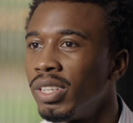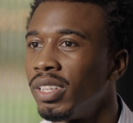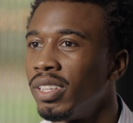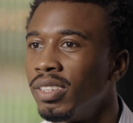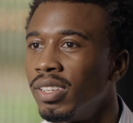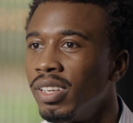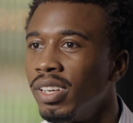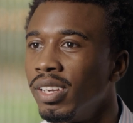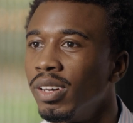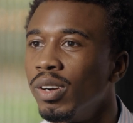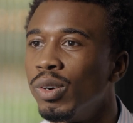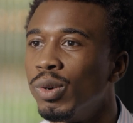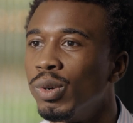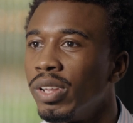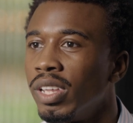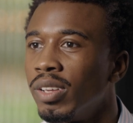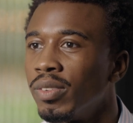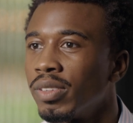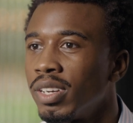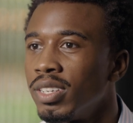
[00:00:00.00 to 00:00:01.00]
really the
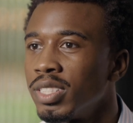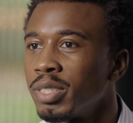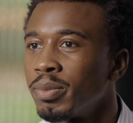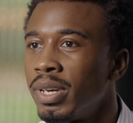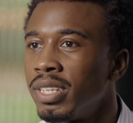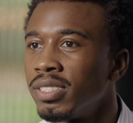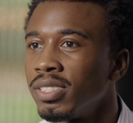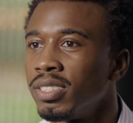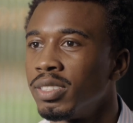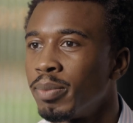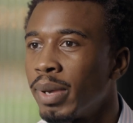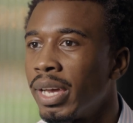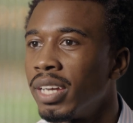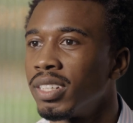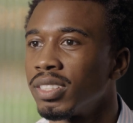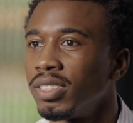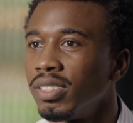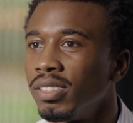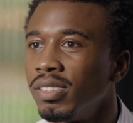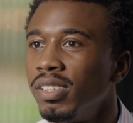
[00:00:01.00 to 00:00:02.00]
whole healthcare space is
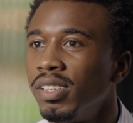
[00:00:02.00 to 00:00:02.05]
passion.